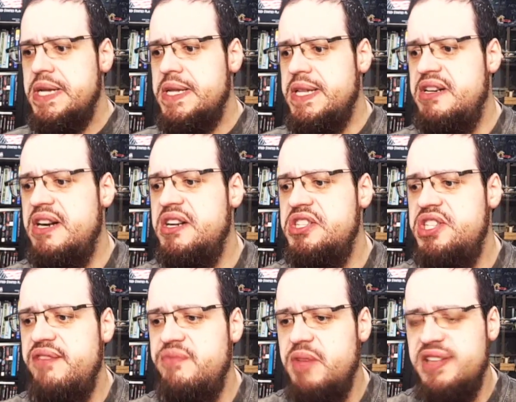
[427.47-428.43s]
The
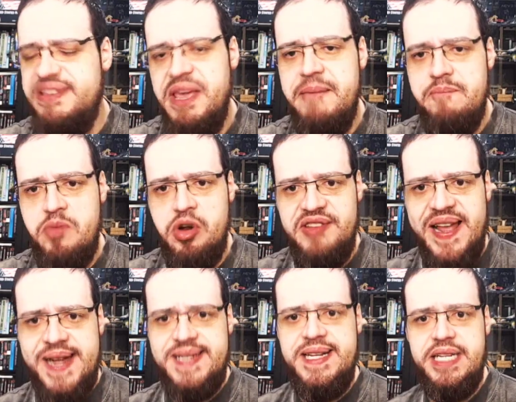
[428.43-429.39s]
narrative must be
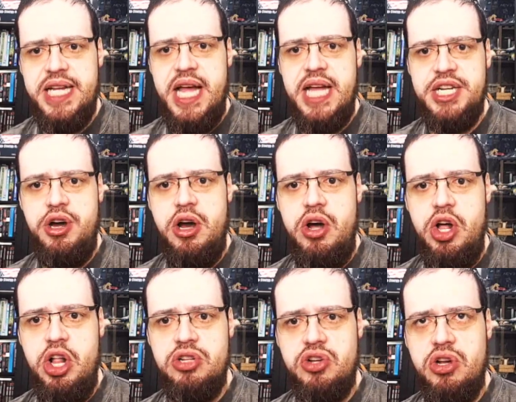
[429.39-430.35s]
protected at
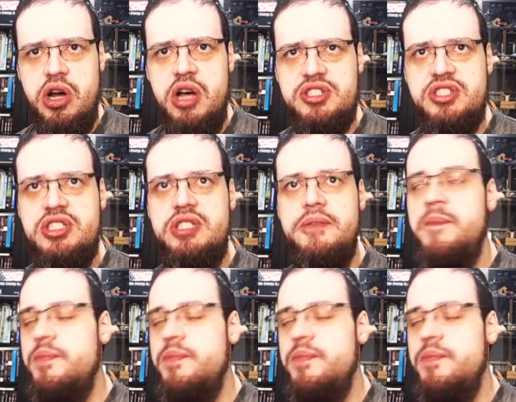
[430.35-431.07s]
all costs.